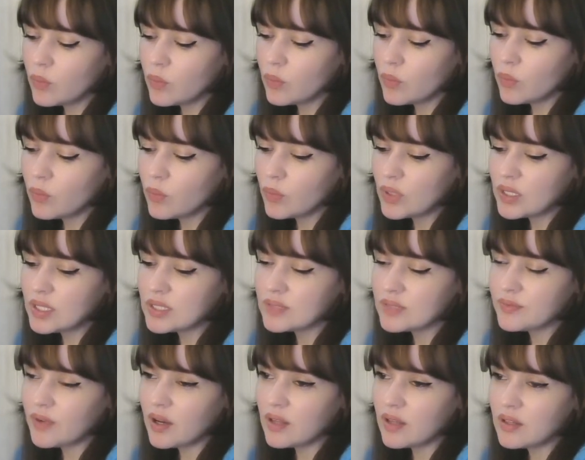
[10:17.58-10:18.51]
when his
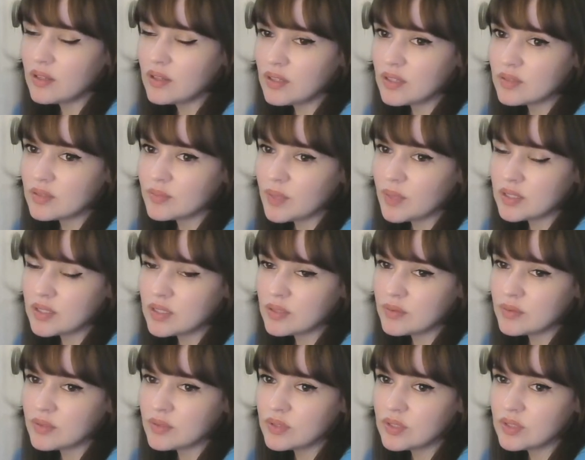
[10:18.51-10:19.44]
father and his
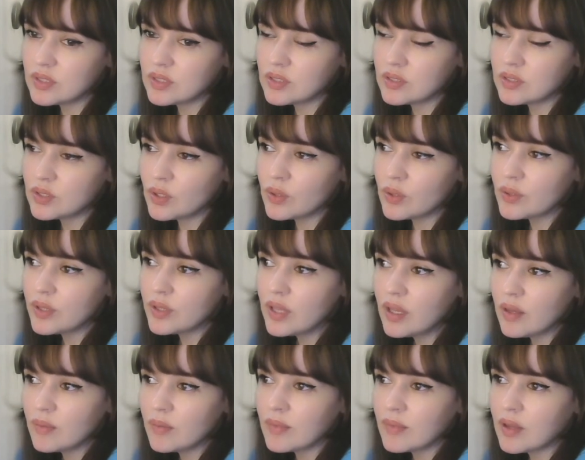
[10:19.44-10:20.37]
mother told
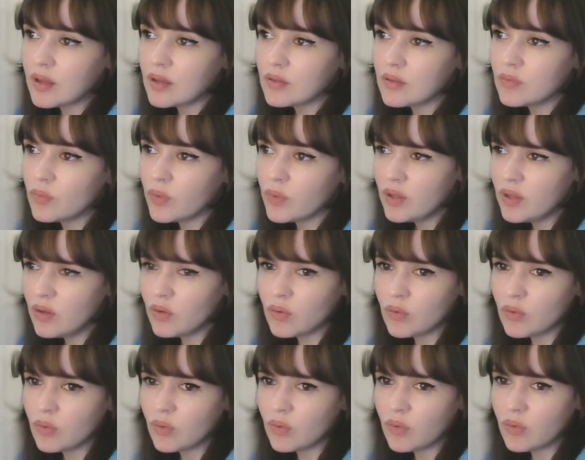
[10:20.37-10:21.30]
him that when
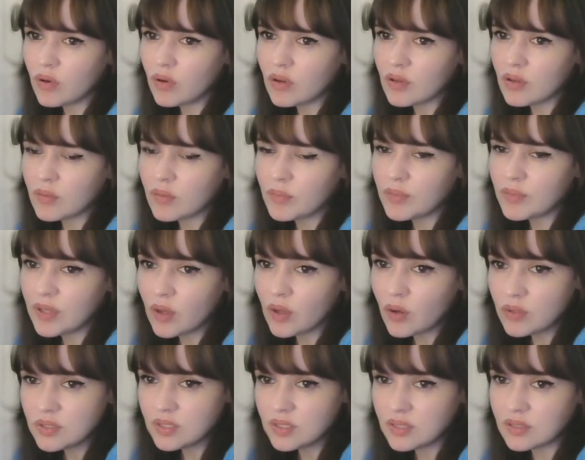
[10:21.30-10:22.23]
you gonna bring
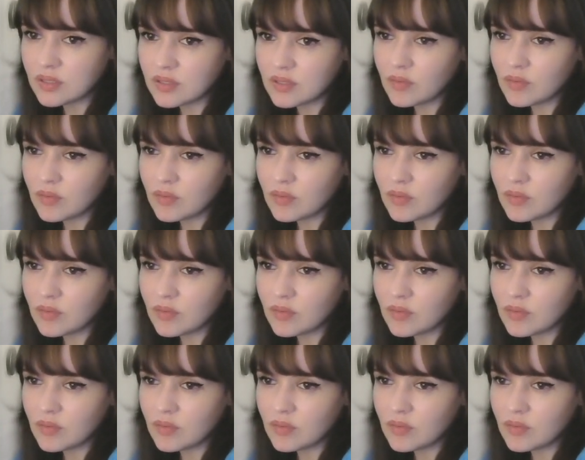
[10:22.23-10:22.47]
Oscar,